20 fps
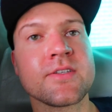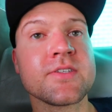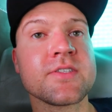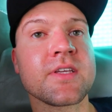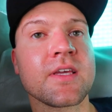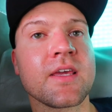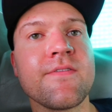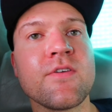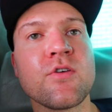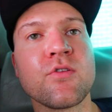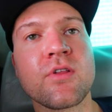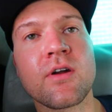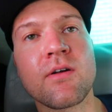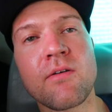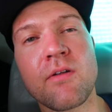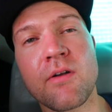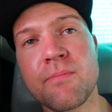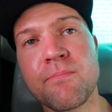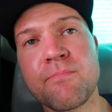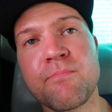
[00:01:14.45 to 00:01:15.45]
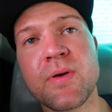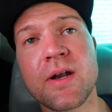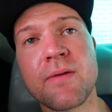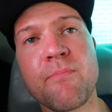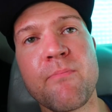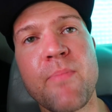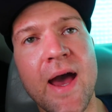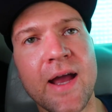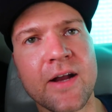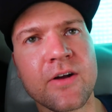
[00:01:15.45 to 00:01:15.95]
Just to give you a little bit
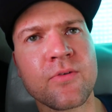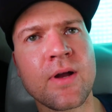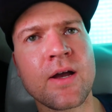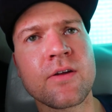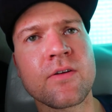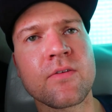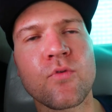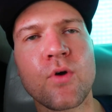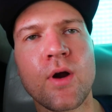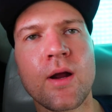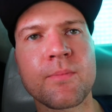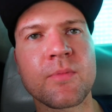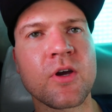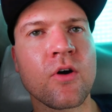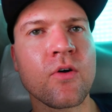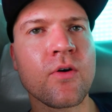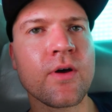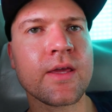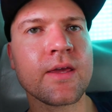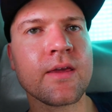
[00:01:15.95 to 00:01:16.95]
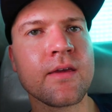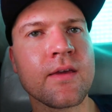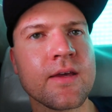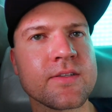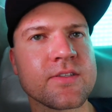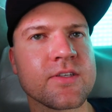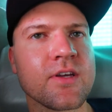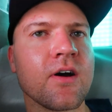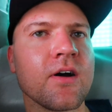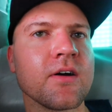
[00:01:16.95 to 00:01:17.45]
of background of where I'm going,
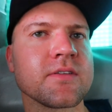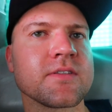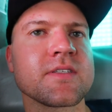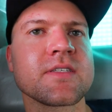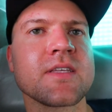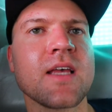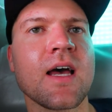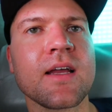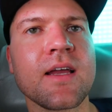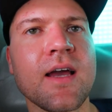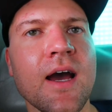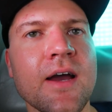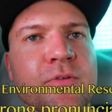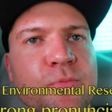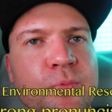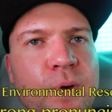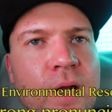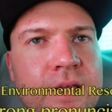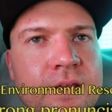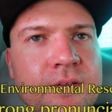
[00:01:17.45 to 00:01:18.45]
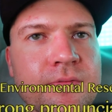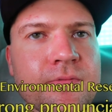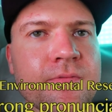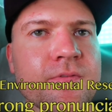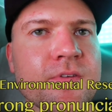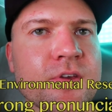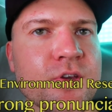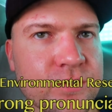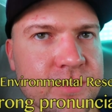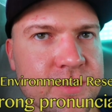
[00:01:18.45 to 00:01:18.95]
it's called Sakaerat
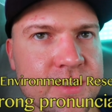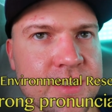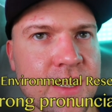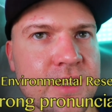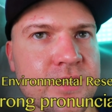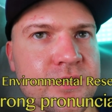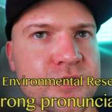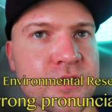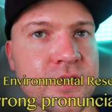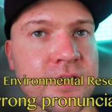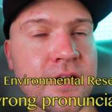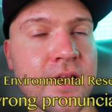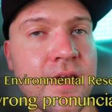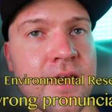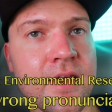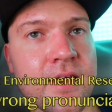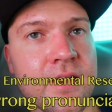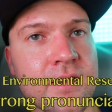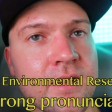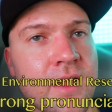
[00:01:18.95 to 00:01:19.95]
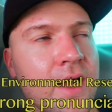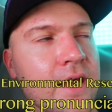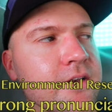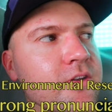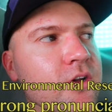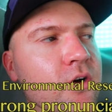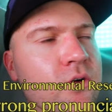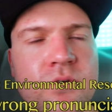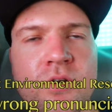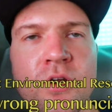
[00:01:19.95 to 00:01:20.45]
Field Station, and I
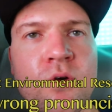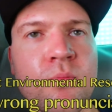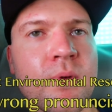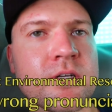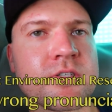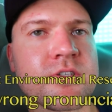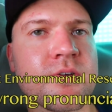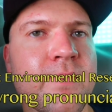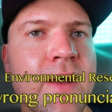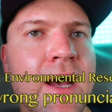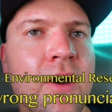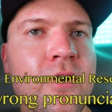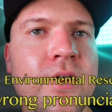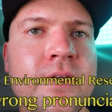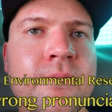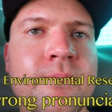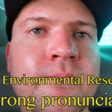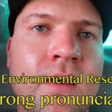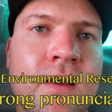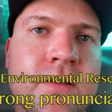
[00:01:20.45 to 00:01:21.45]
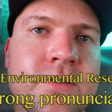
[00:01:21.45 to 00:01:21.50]
don't know much about it.